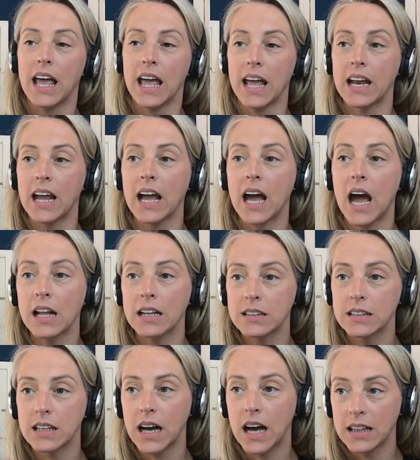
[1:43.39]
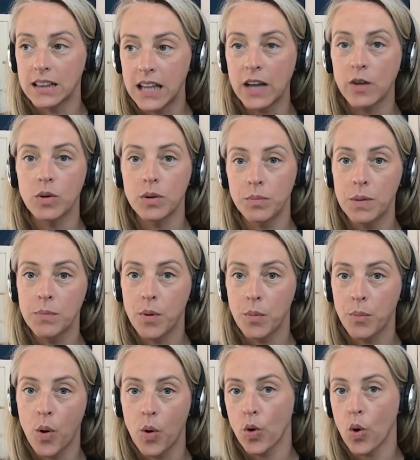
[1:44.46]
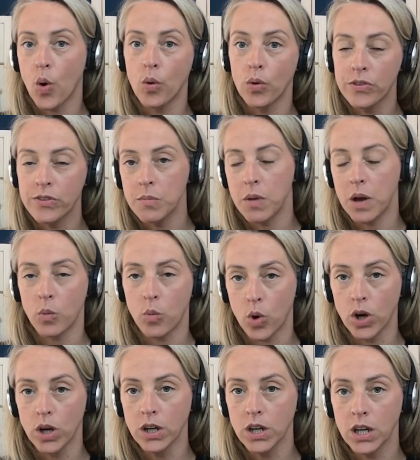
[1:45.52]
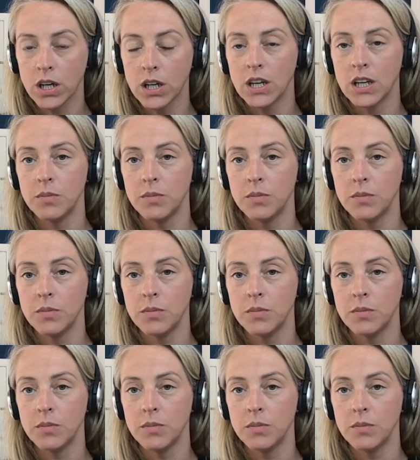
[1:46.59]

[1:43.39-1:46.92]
And I like when people poke holes at my work,